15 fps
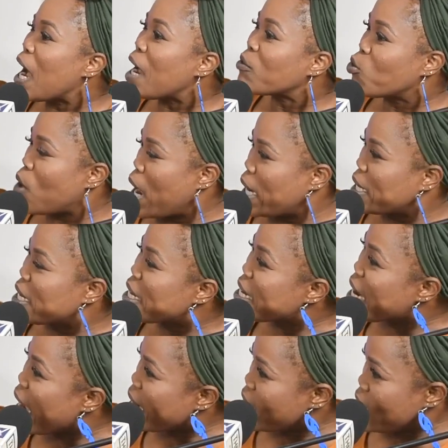Right.
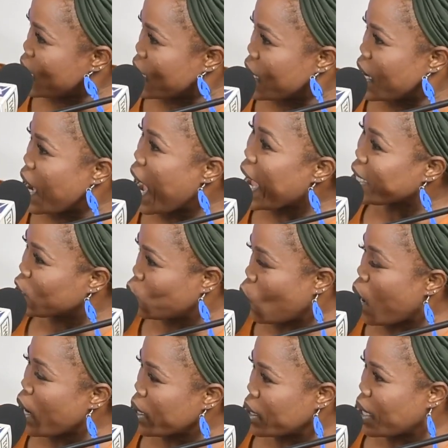Nanny has
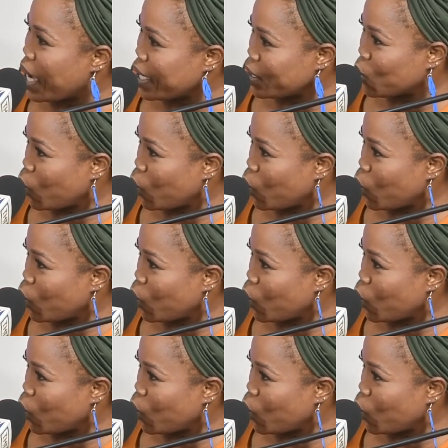one as